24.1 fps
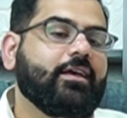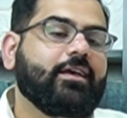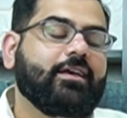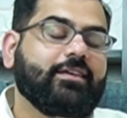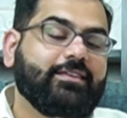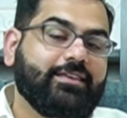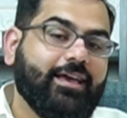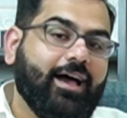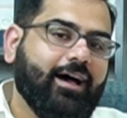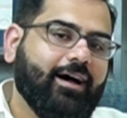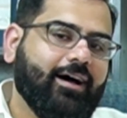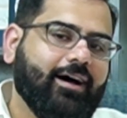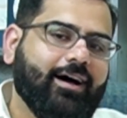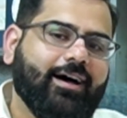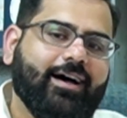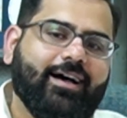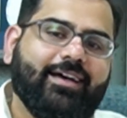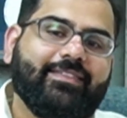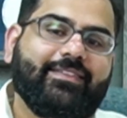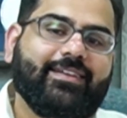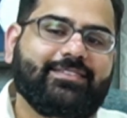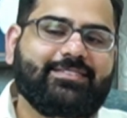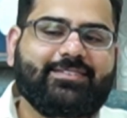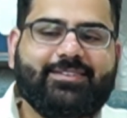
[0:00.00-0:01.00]

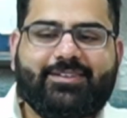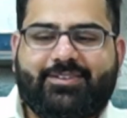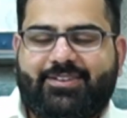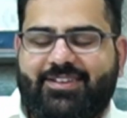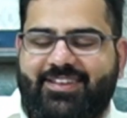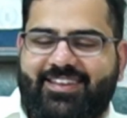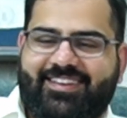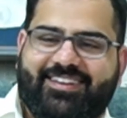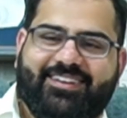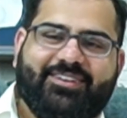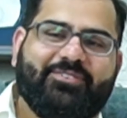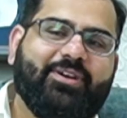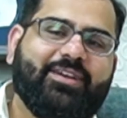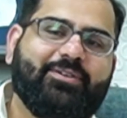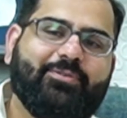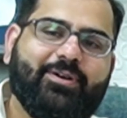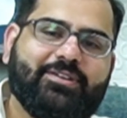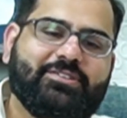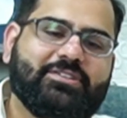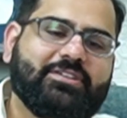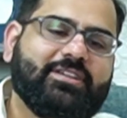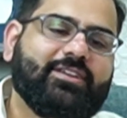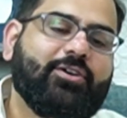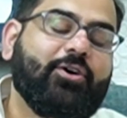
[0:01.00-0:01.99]
yeah, that's a great
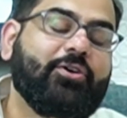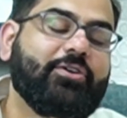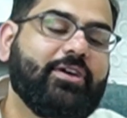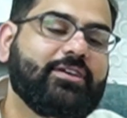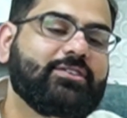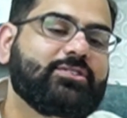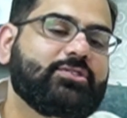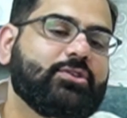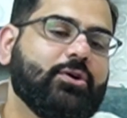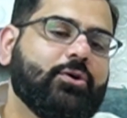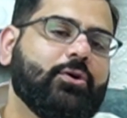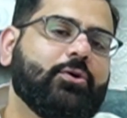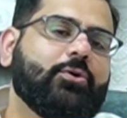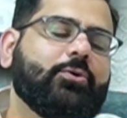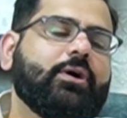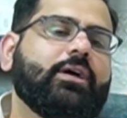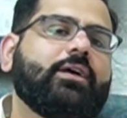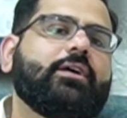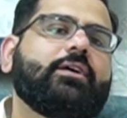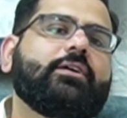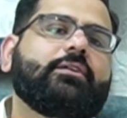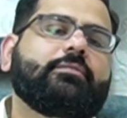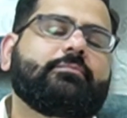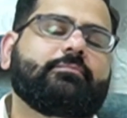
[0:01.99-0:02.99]
question. Okay, so
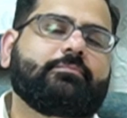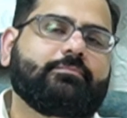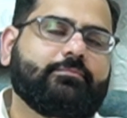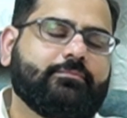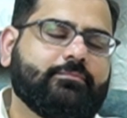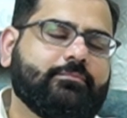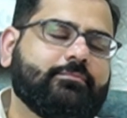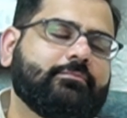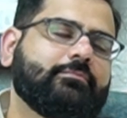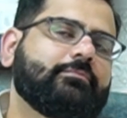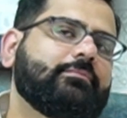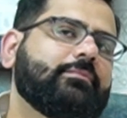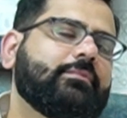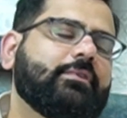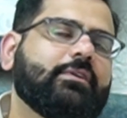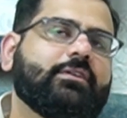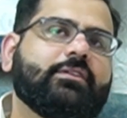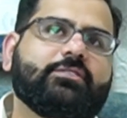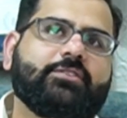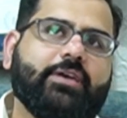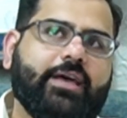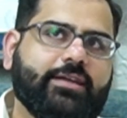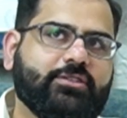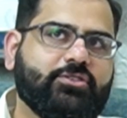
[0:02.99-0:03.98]

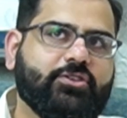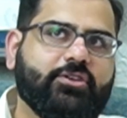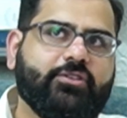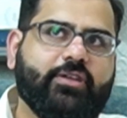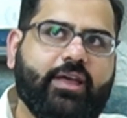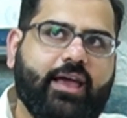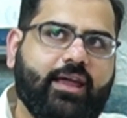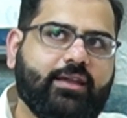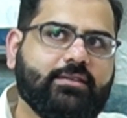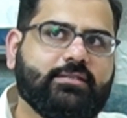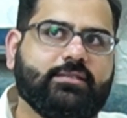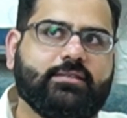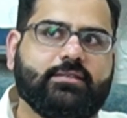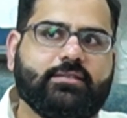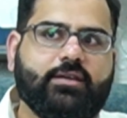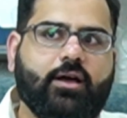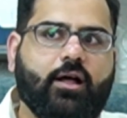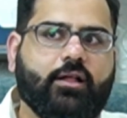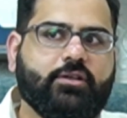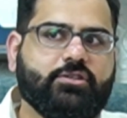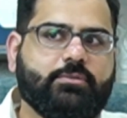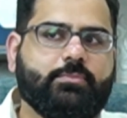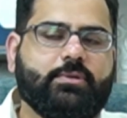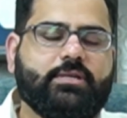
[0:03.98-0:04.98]
to answer the
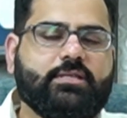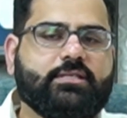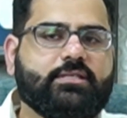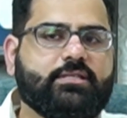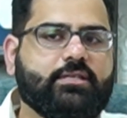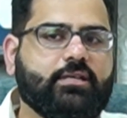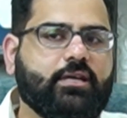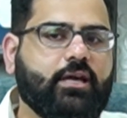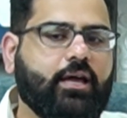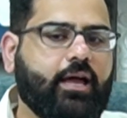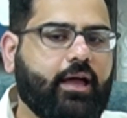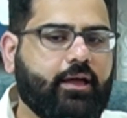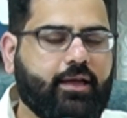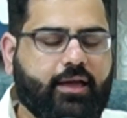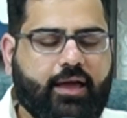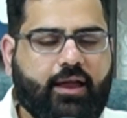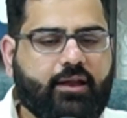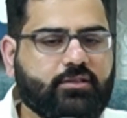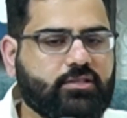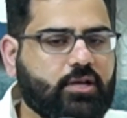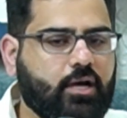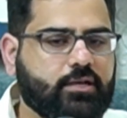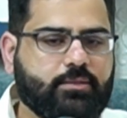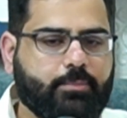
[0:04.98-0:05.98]
anesthesiology piece, I kind
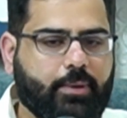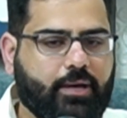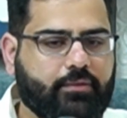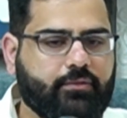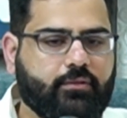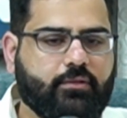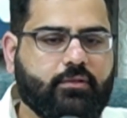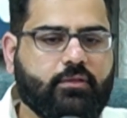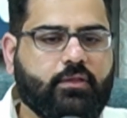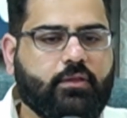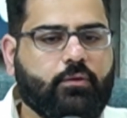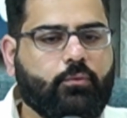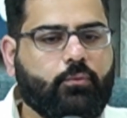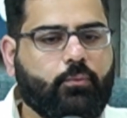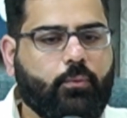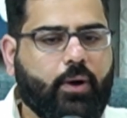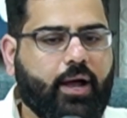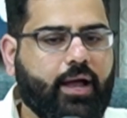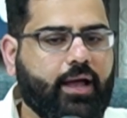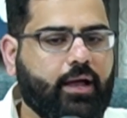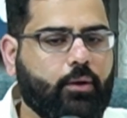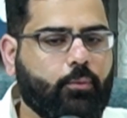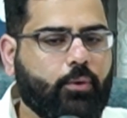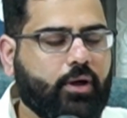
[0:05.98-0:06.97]
of talked about
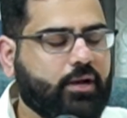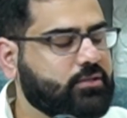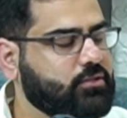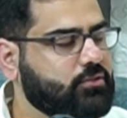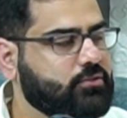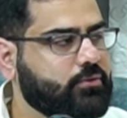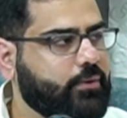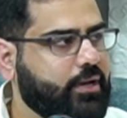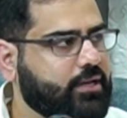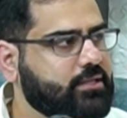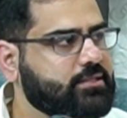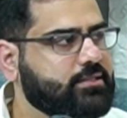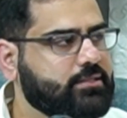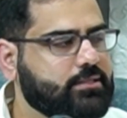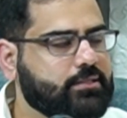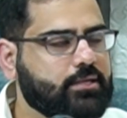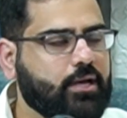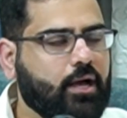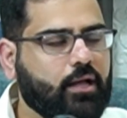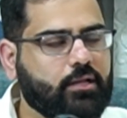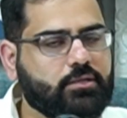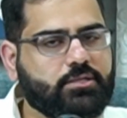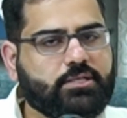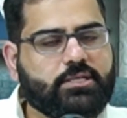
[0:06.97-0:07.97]
why I wanted to do
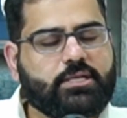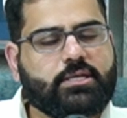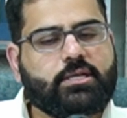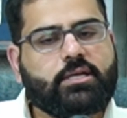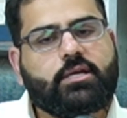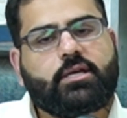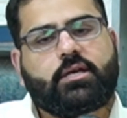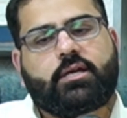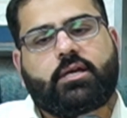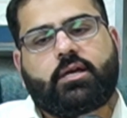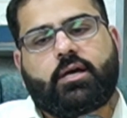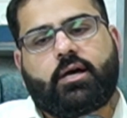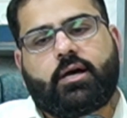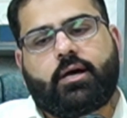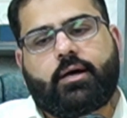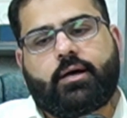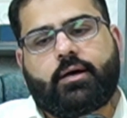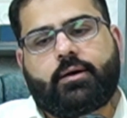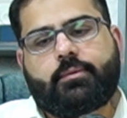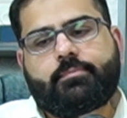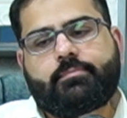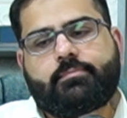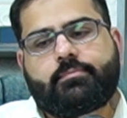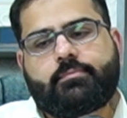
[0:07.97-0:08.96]
anesthesiology.
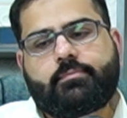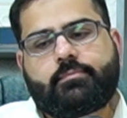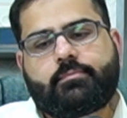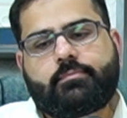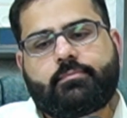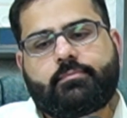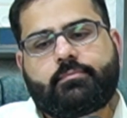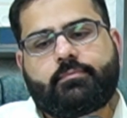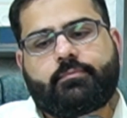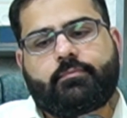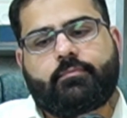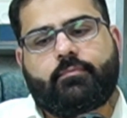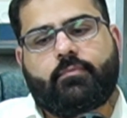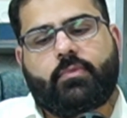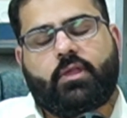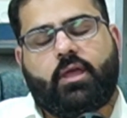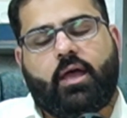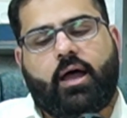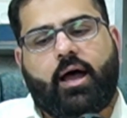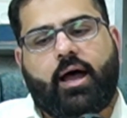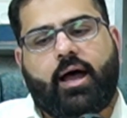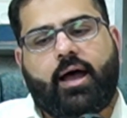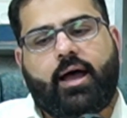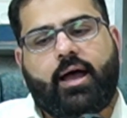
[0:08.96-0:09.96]
Um,
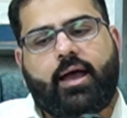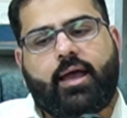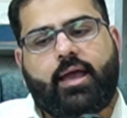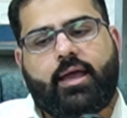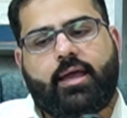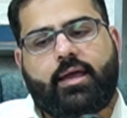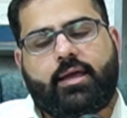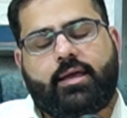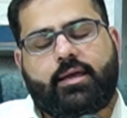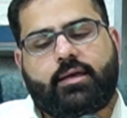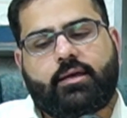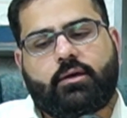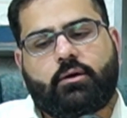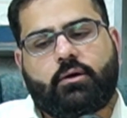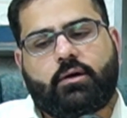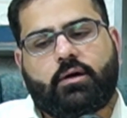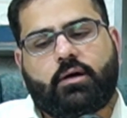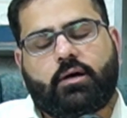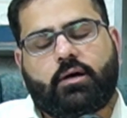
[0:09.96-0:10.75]
I